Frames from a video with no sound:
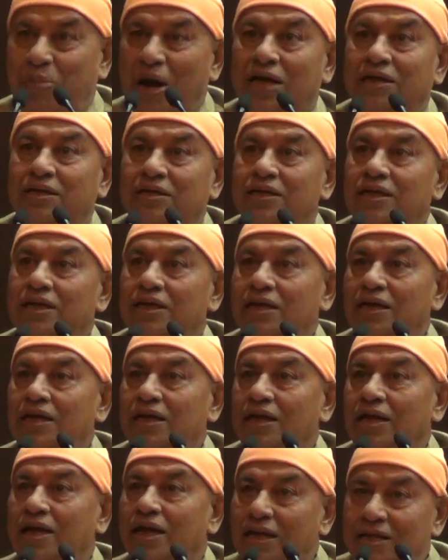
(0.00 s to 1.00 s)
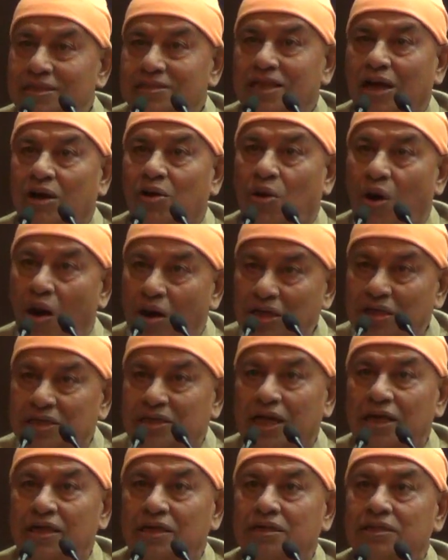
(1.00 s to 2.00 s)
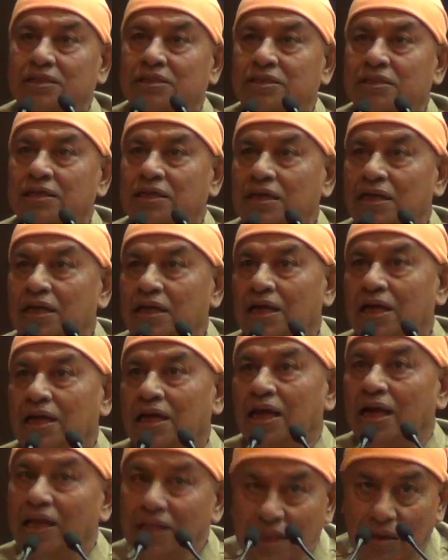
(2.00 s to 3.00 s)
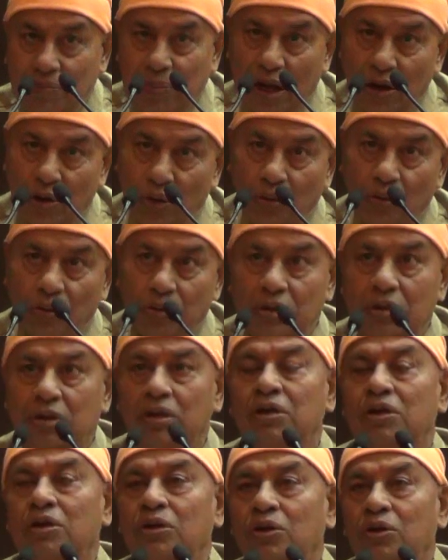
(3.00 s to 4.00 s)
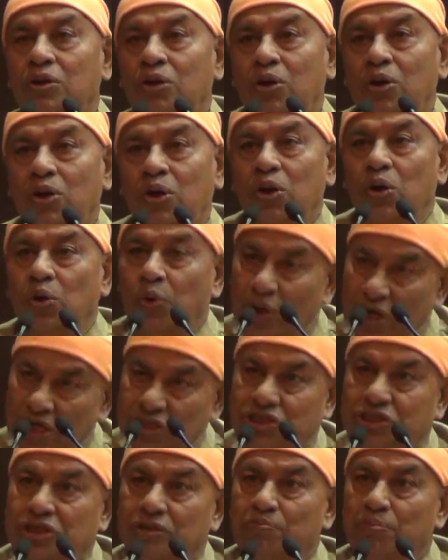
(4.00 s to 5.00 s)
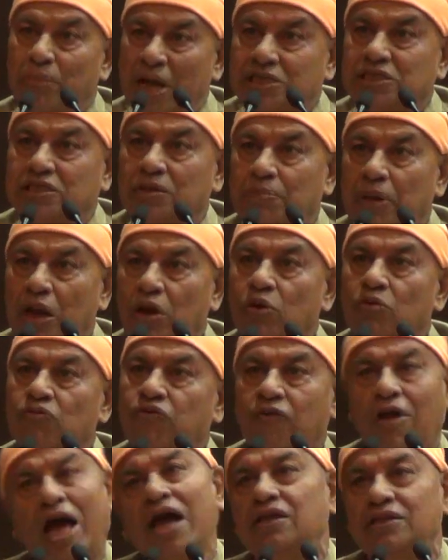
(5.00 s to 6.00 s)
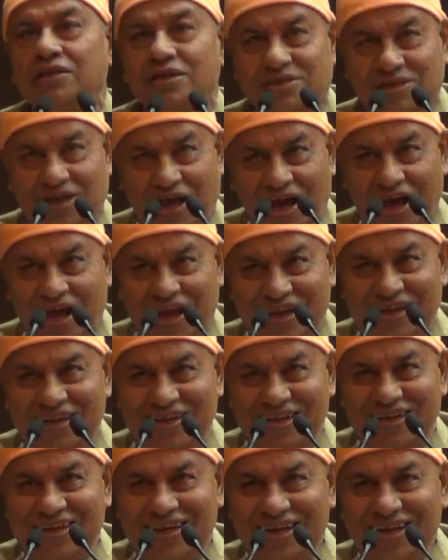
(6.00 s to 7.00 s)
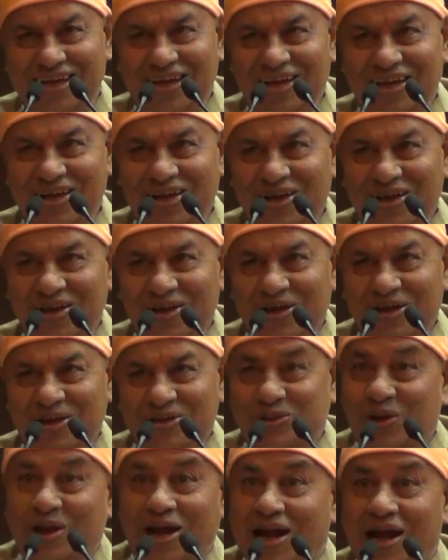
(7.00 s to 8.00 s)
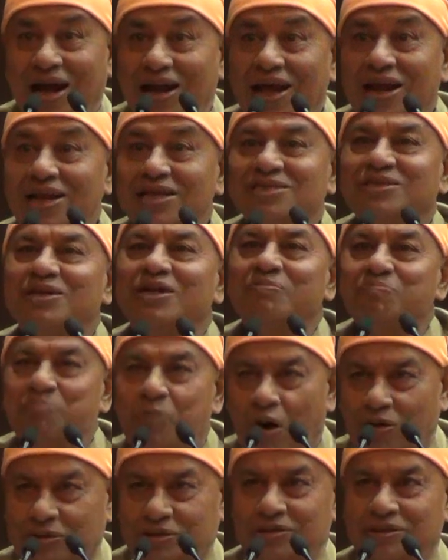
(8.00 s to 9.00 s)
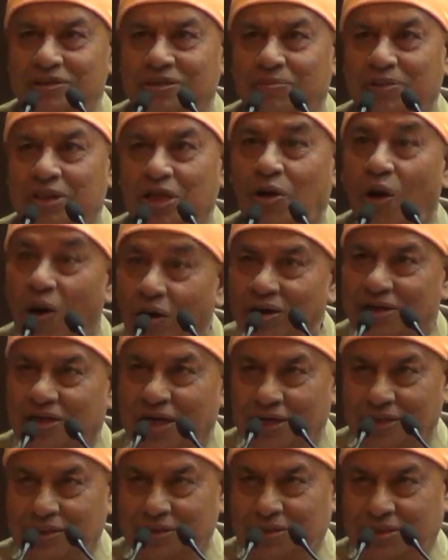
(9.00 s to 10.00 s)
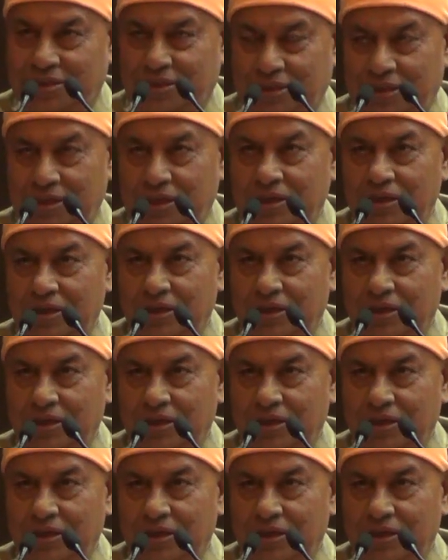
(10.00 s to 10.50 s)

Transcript: but it is the content in the balloon which makes a balloon fly in the sky. So color isn't important, but the content